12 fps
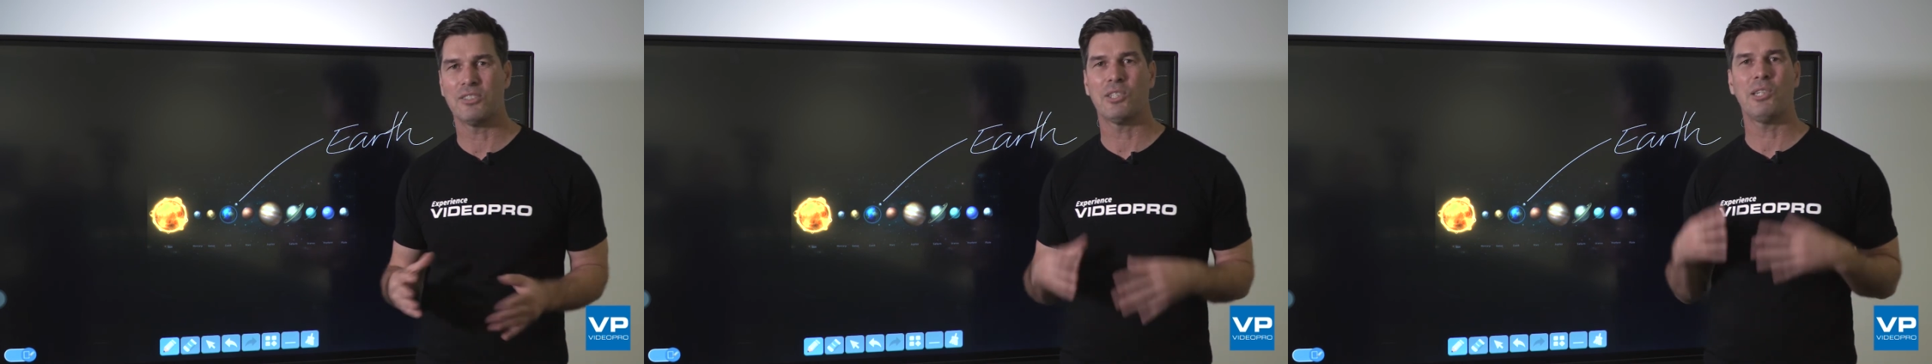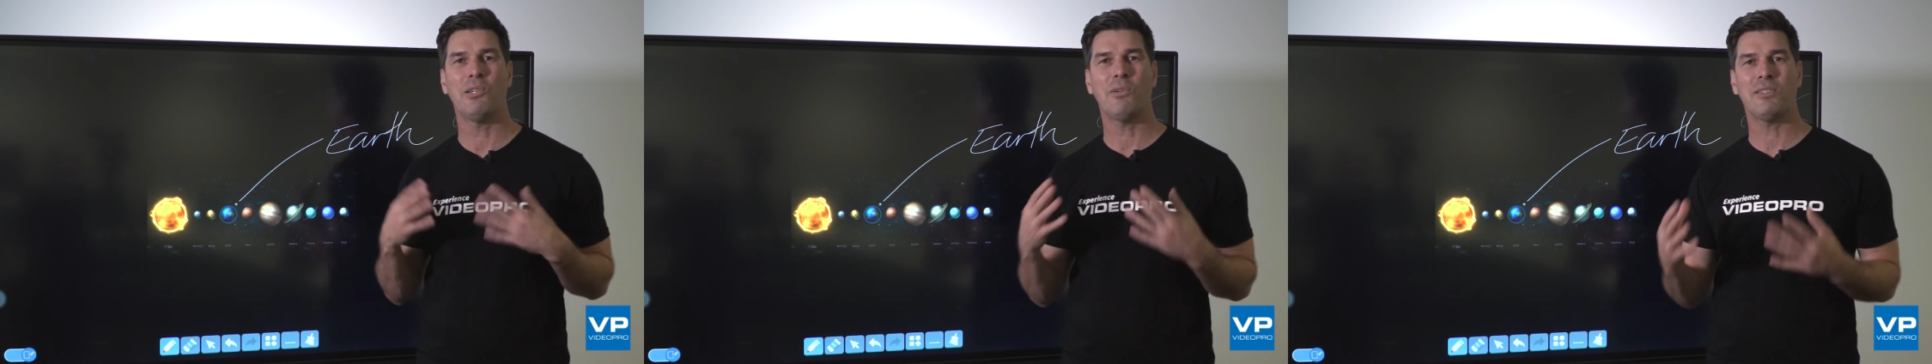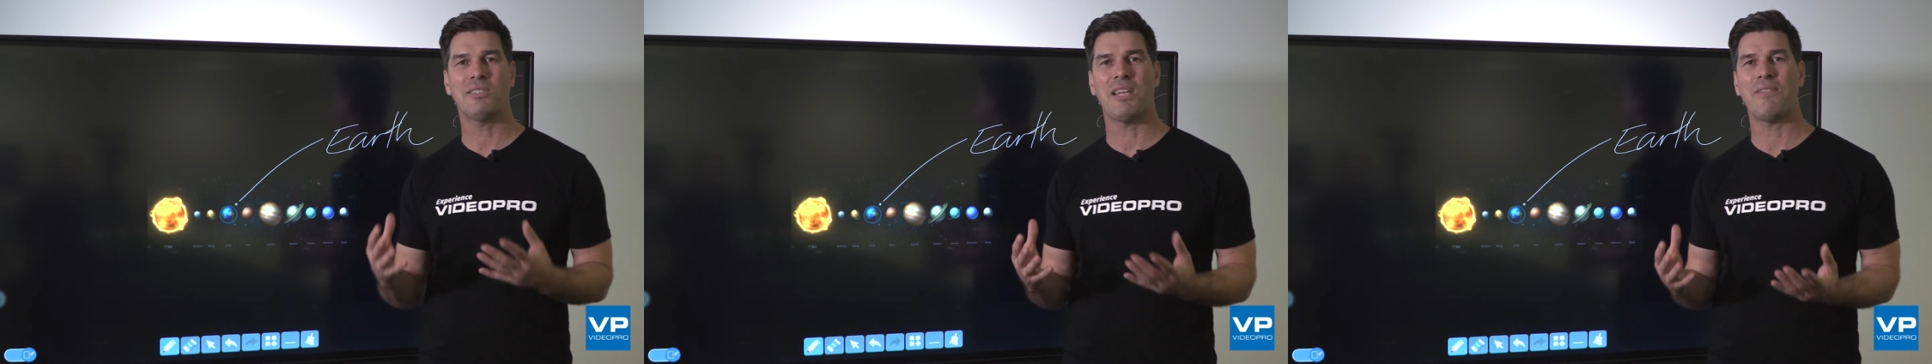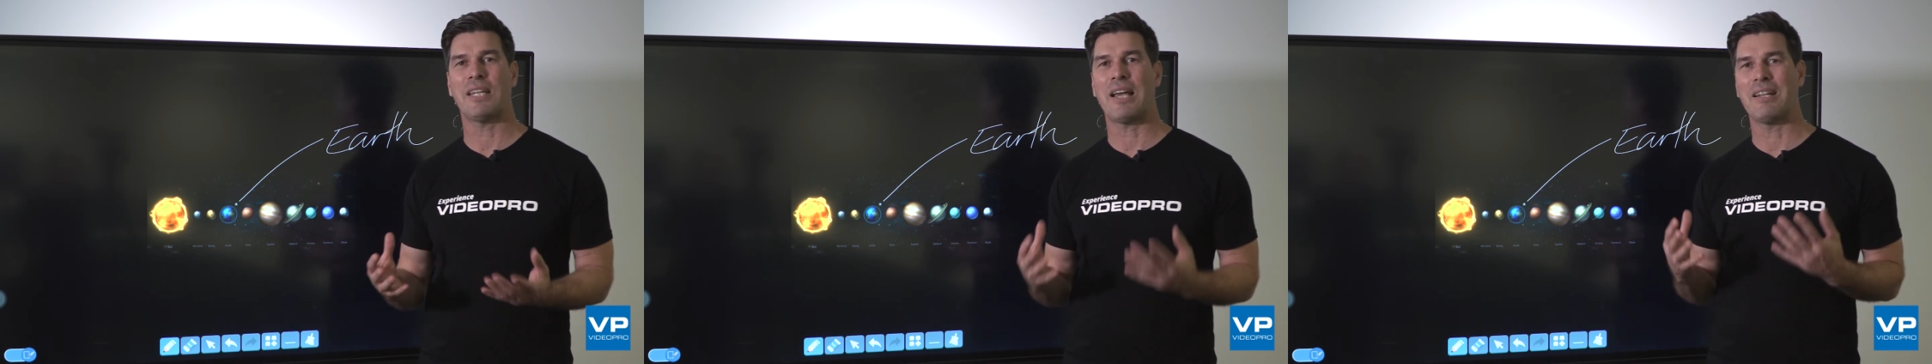you're not
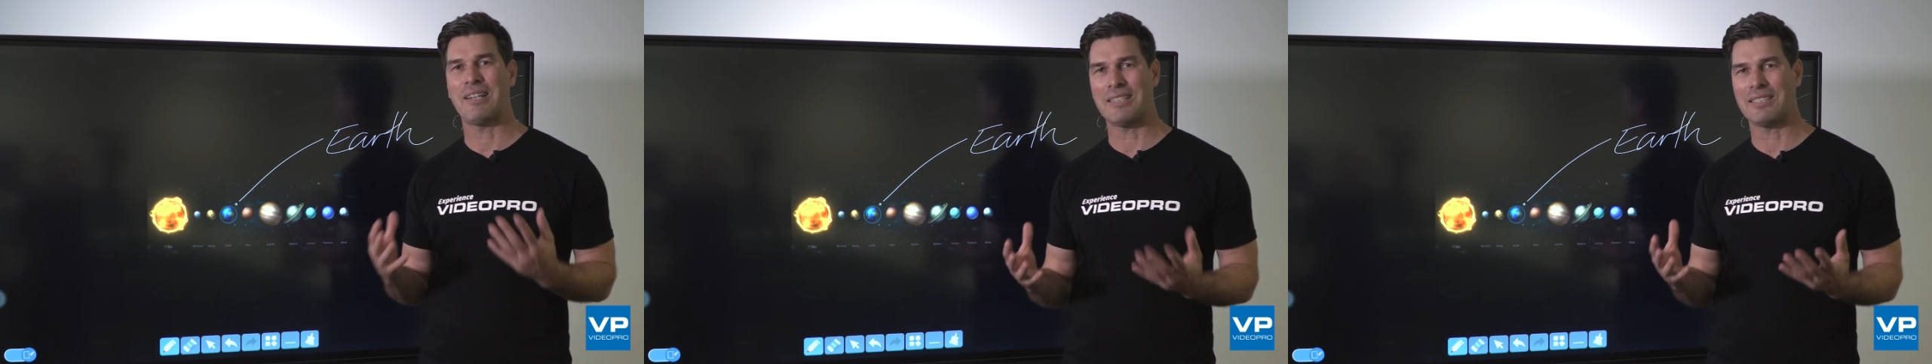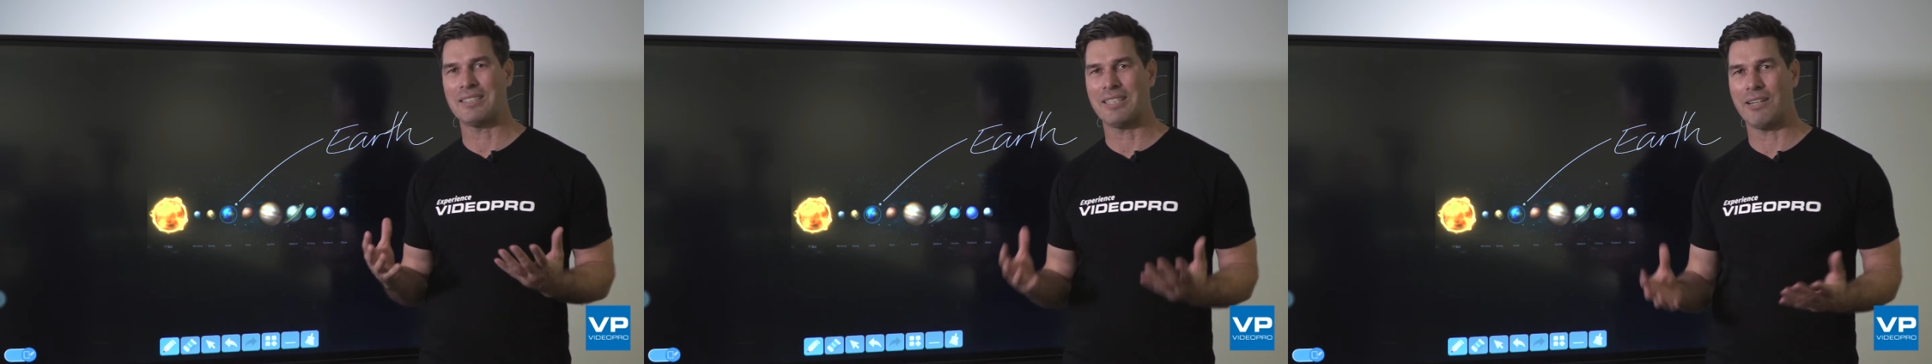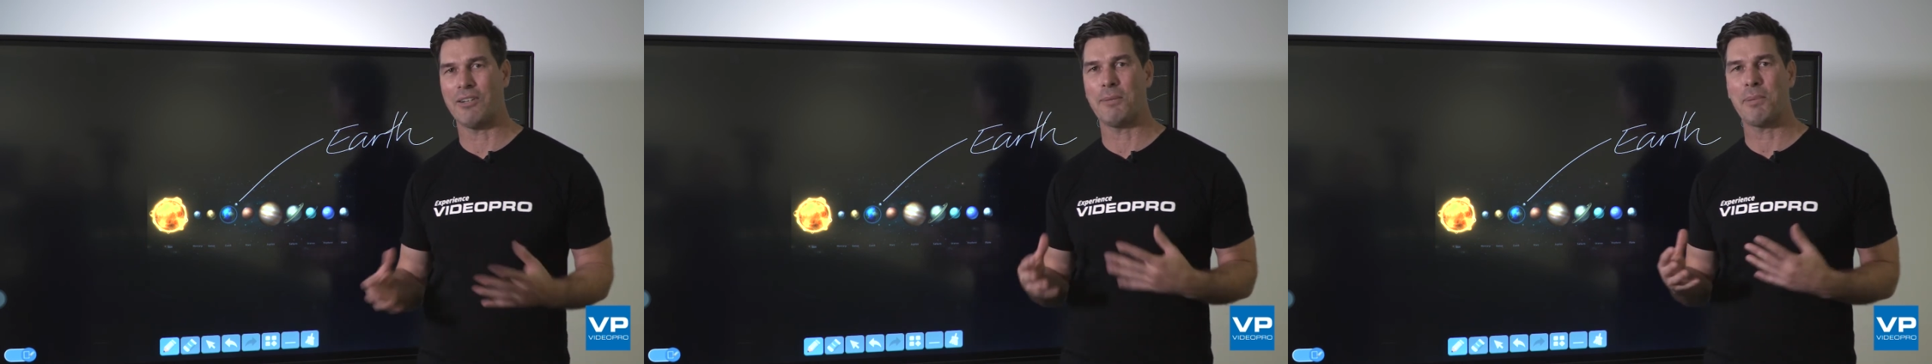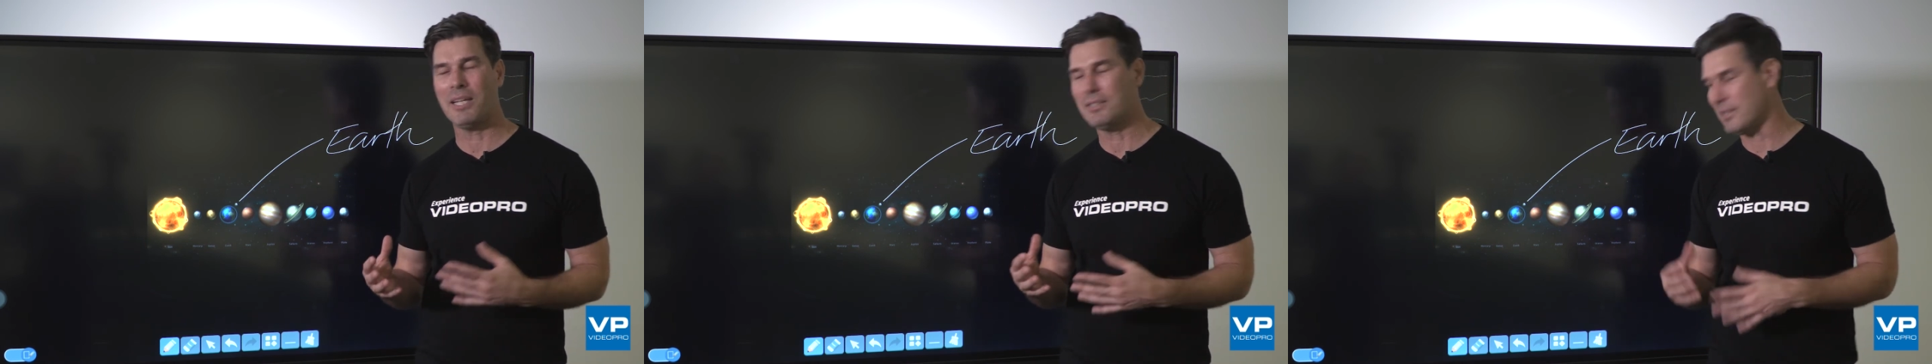saving unnecessary
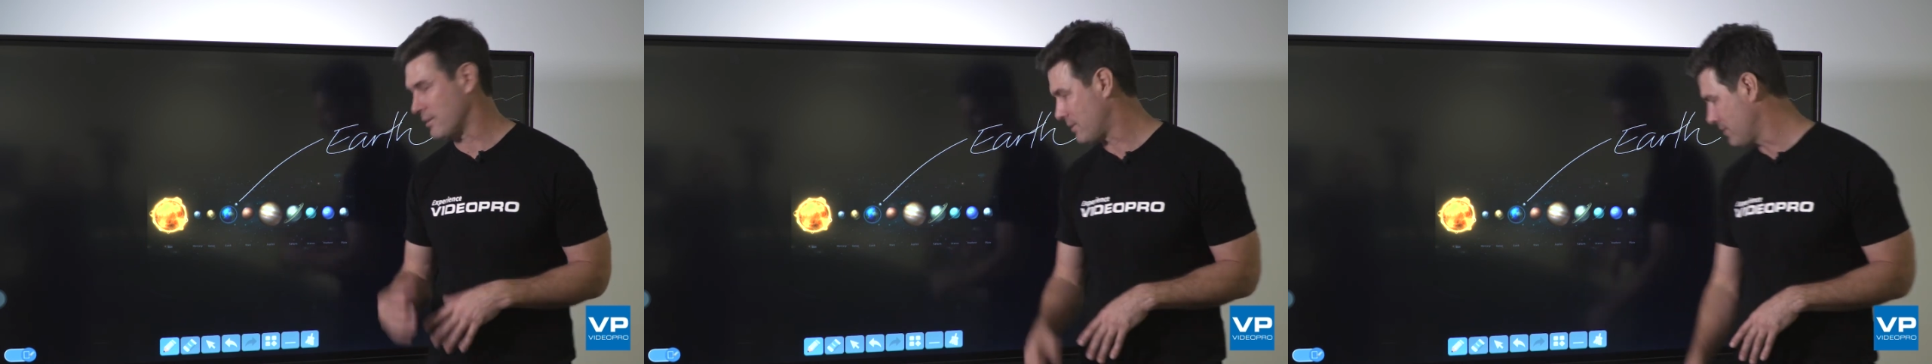pages.